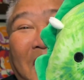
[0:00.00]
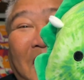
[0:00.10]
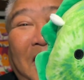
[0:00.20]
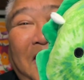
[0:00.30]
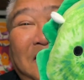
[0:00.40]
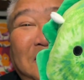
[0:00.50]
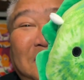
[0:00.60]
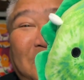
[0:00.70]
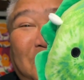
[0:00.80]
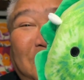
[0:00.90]
He's
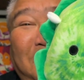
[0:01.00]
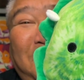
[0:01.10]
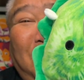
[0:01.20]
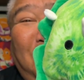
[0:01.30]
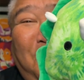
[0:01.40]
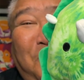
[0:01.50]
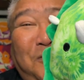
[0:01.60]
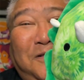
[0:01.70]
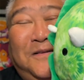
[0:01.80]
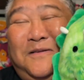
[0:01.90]
so
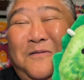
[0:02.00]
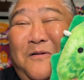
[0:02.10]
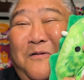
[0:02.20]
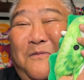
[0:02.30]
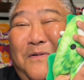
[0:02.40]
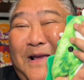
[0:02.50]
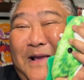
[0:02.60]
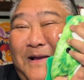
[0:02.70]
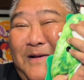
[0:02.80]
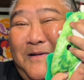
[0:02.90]
cute! Oh my
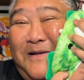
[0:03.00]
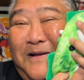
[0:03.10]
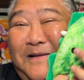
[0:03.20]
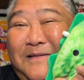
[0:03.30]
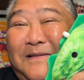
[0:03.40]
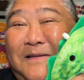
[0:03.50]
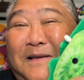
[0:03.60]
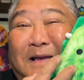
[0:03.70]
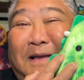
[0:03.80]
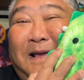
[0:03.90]
goodness,
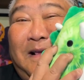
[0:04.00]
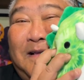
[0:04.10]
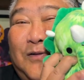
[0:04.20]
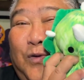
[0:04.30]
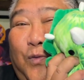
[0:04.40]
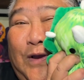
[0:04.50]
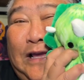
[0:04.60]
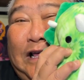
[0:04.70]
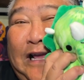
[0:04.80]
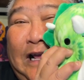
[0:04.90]
he's
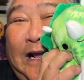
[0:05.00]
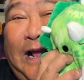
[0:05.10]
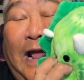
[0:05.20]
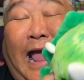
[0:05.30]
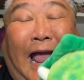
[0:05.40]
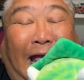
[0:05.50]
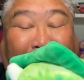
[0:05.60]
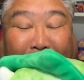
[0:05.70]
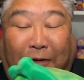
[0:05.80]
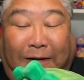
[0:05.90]
squishy! And
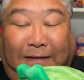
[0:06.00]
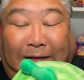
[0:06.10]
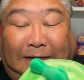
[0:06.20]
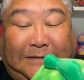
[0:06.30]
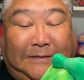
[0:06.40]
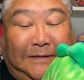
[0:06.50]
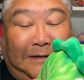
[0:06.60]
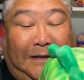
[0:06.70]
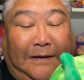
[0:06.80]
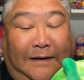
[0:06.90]
look at this,
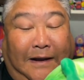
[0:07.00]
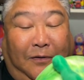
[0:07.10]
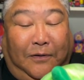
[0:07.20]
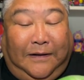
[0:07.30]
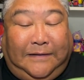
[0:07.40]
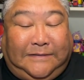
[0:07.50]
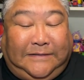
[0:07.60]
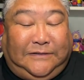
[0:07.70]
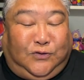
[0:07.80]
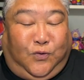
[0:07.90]
not only is he
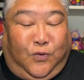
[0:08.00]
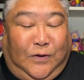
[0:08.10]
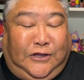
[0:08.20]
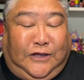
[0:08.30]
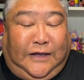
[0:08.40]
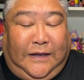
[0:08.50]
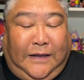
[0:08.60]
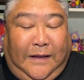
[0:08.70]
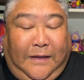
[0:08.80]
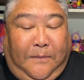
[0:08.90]
squishy,
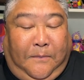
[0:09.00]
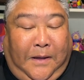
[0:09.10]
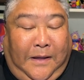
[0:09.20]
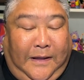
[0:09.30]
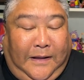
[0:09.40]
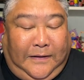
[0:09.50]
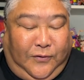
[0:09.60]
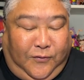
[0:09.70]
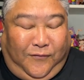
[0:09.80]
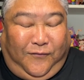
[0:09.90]
but you
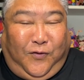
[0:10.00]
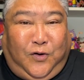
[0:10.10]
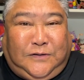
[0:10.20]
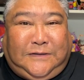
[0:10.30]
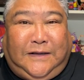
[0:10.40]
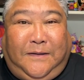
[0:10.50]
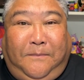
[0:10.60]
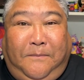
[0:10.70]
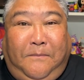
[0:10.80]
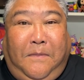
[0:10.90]
reverse
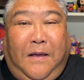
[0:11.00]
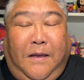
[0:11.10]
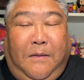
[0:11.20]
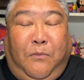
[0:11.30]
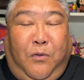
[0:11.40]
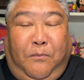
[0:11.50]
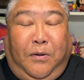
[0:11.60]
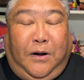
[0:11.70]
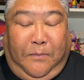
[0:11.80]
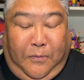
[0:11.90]
him. Boom,
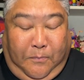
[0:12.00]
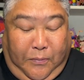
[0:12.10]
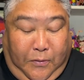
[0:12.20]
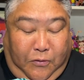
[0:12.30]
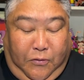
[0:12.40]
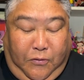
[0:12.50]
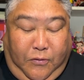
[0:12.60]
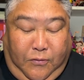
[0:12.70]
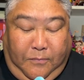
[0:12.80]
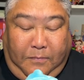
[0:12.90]
boom, boom,
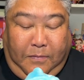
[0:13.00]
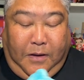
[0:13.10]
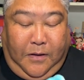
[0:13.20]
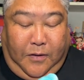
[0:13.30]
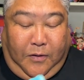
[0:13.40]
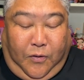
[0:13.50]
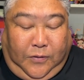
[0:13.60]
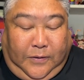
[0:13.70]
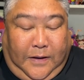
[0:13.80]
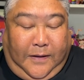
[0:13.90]
boom. Hold
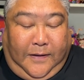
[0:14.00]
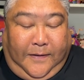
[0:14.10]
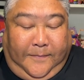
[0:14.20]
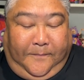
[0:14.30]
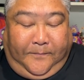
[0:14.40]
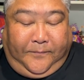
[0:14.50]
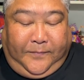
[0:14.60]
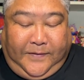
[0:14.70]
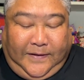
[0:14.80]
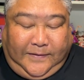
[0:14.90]
on,
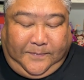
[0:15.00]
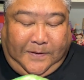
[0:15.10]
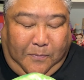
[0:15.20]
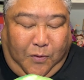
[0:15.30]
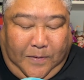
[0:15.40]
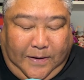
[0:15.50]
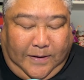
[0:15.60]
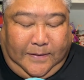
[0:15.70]
takes me a moment.